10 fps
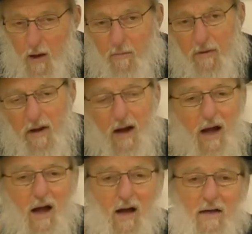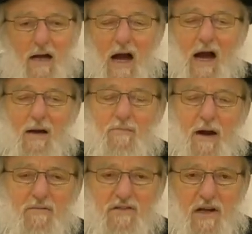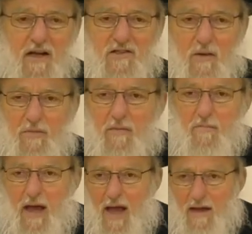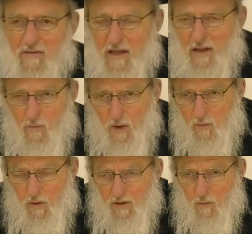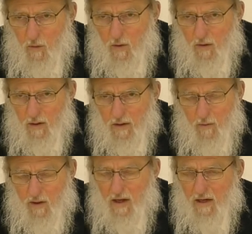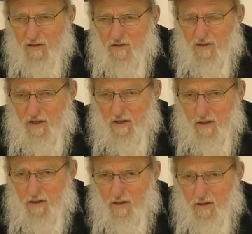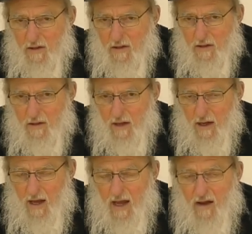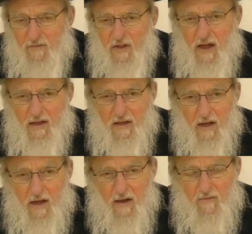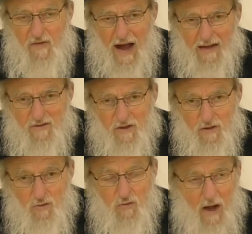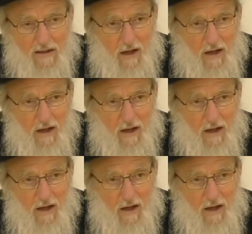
But I'm prophesying something bad, that they will win the war and they will conquer the city. If they, in fact, do not